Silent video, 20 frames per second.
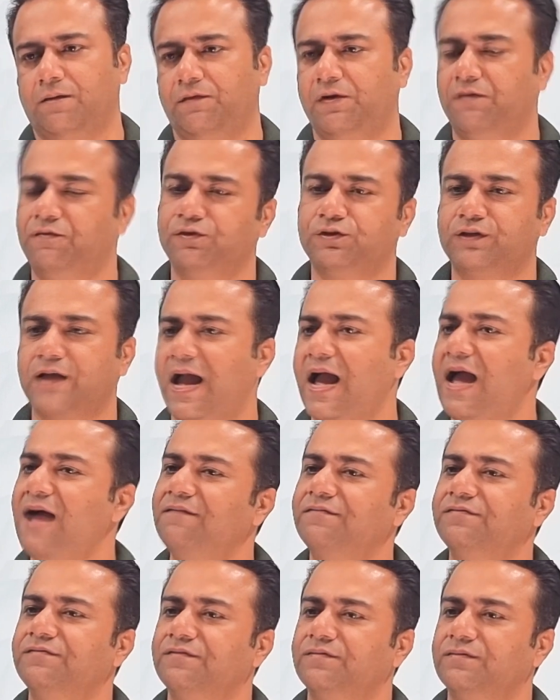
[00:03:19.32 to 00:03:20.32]
We would
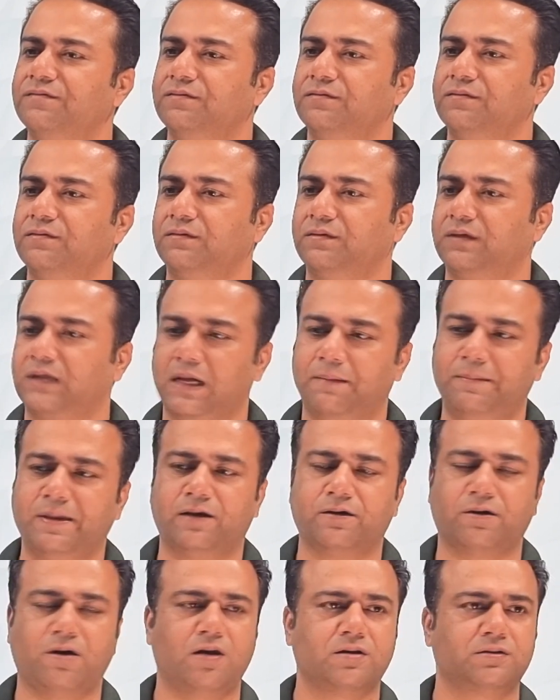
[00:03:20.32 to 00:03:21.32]
have come
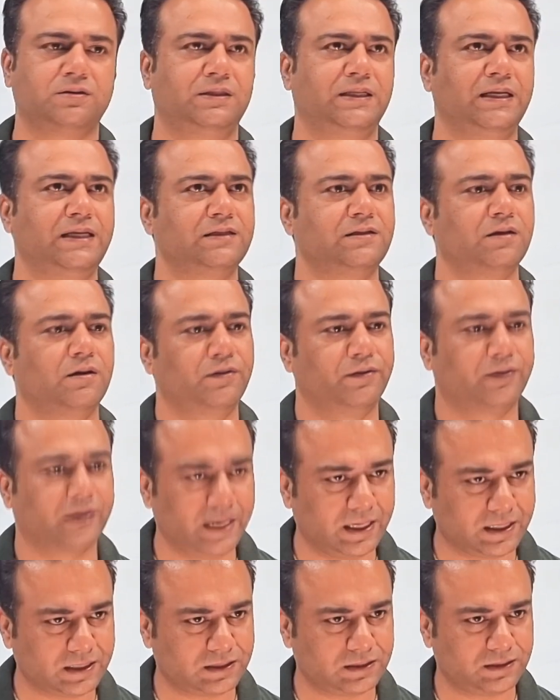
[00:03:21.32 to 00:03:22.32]
across these
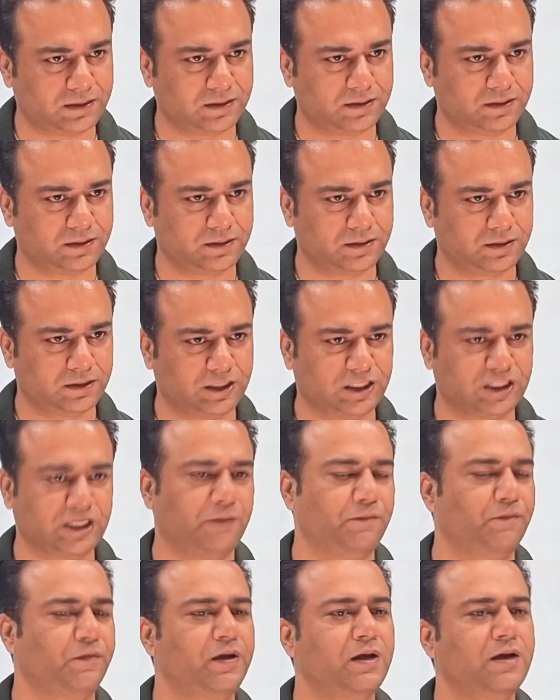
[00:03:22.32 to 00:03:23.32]
tricks
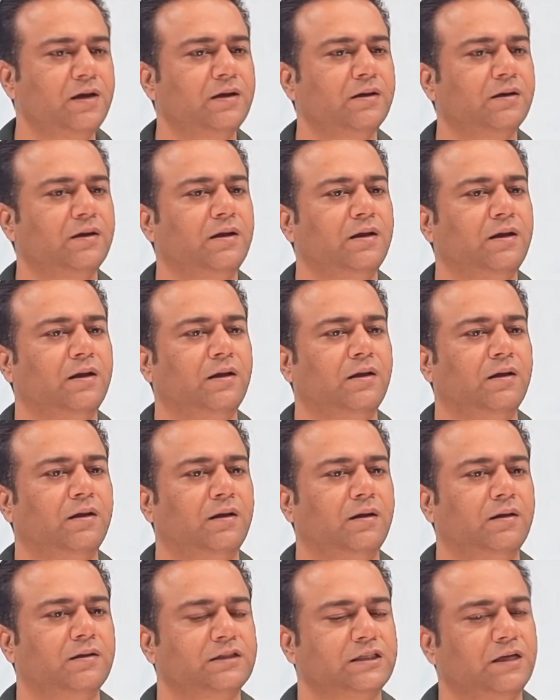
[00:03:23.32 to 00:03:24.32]
somewhere,
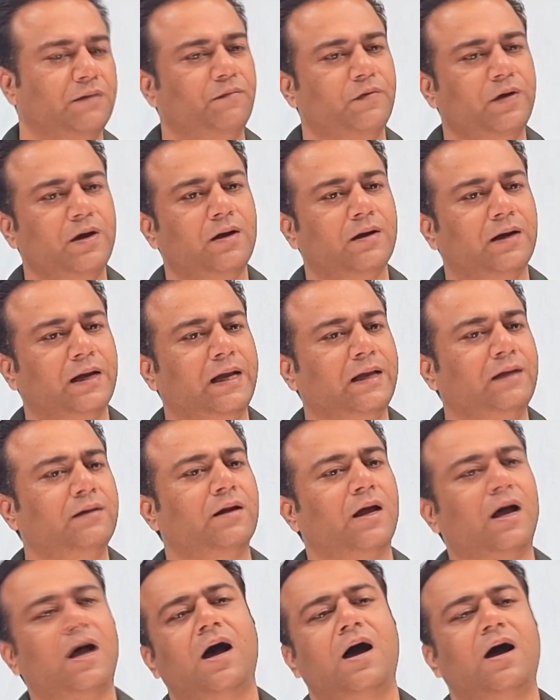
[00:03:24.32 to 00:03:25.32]
somewhere in
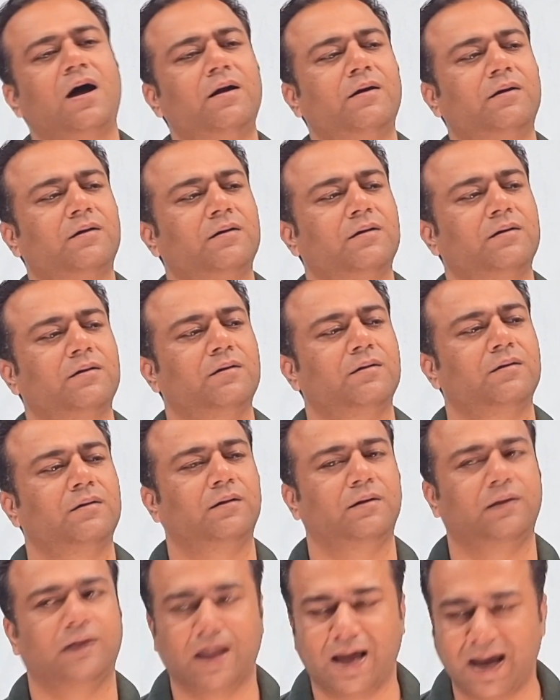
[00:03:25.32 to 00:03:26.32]
our
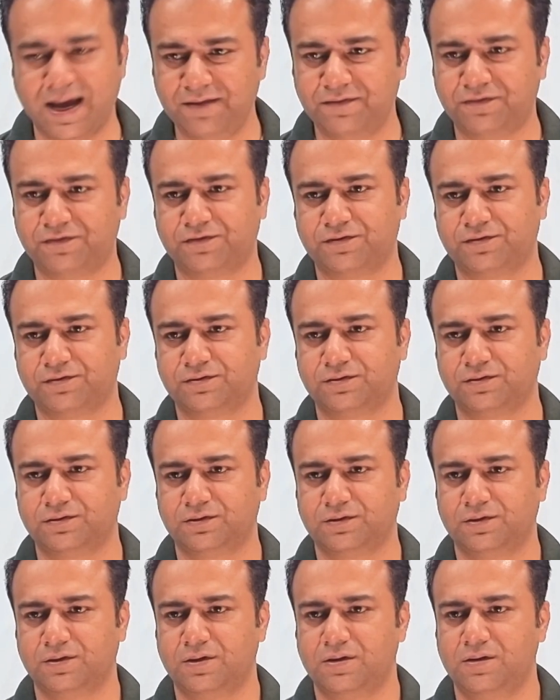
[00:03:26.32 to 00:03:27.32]
life,
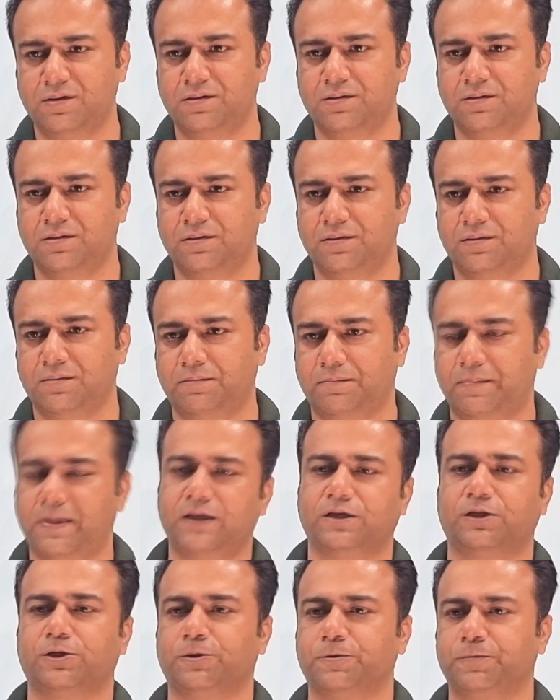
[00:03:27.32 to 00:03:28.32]

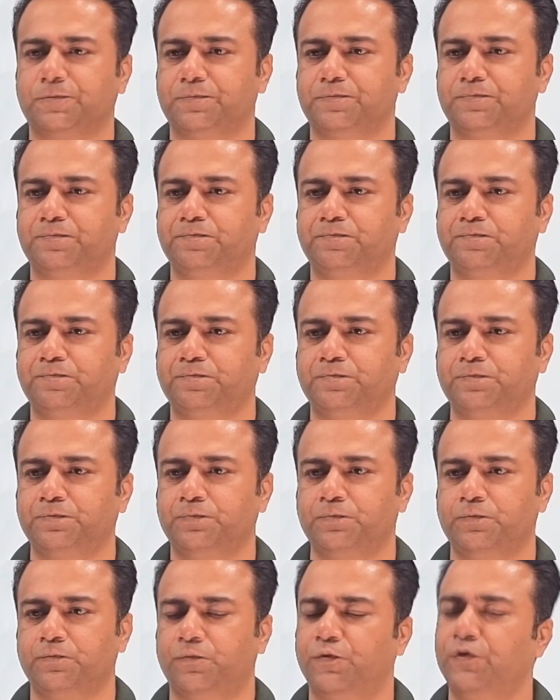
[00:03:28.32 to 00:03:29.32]
but
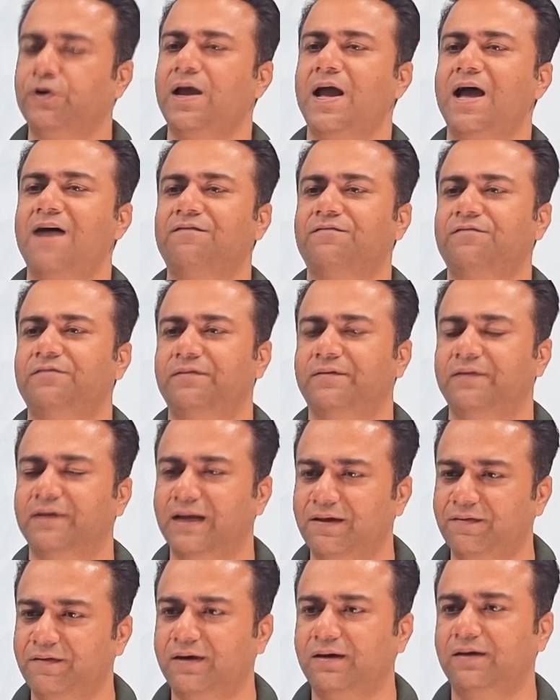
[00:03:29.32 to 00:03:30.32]
would have
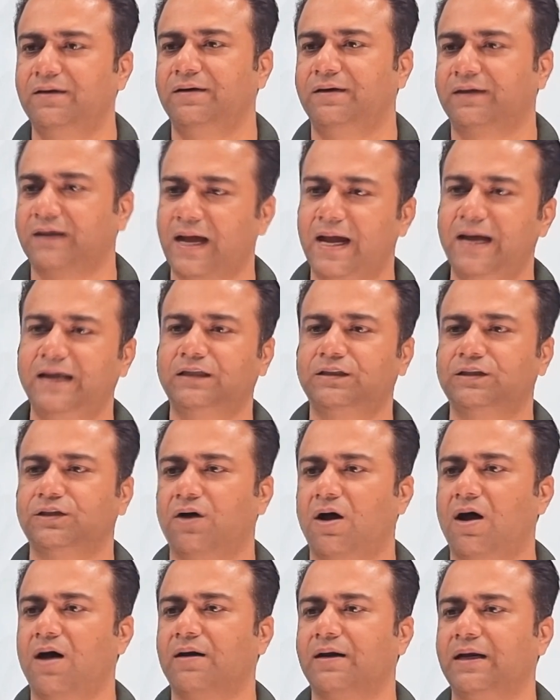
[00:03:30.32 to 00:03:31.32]
never tried
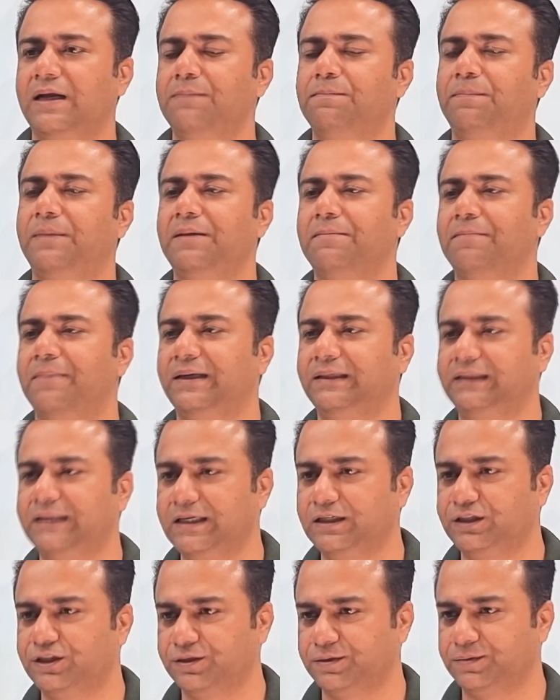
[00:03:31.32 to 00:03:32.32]
or
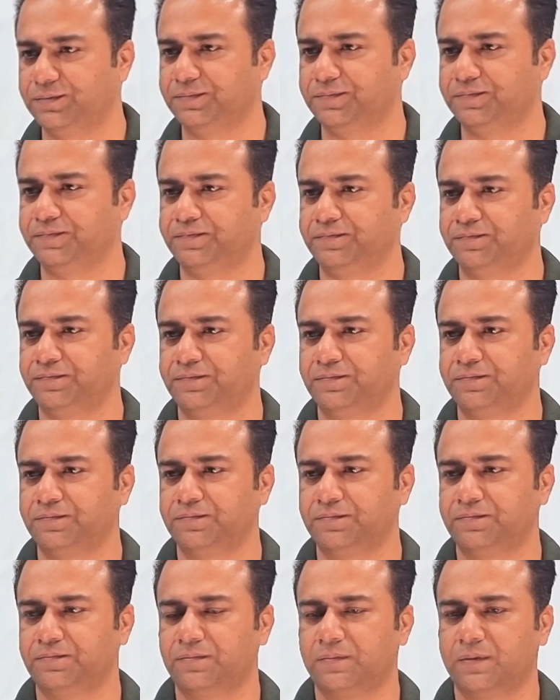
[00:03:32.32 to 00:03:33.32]
implemented
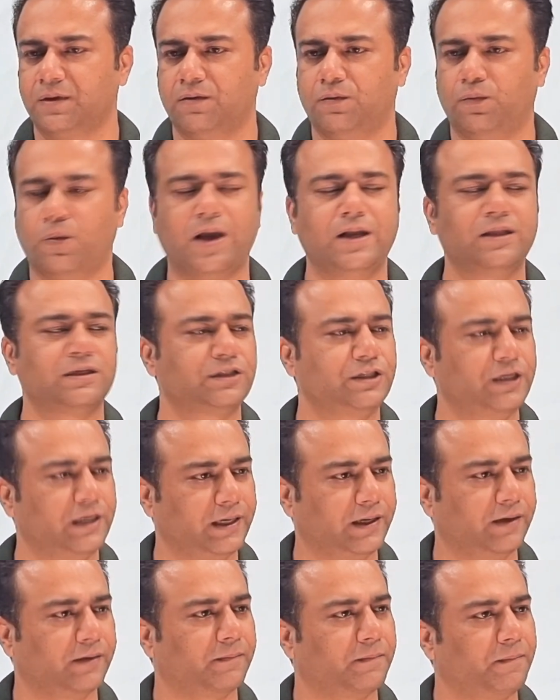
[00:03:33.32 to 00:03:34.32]
while
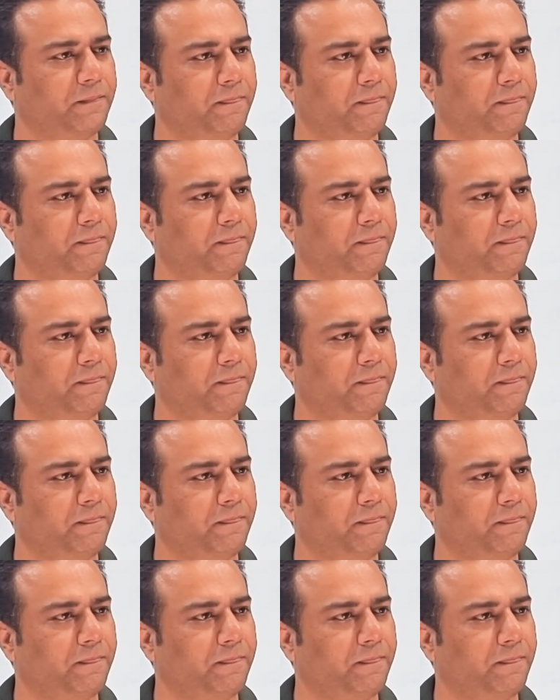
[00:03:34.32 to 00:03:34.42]
studying.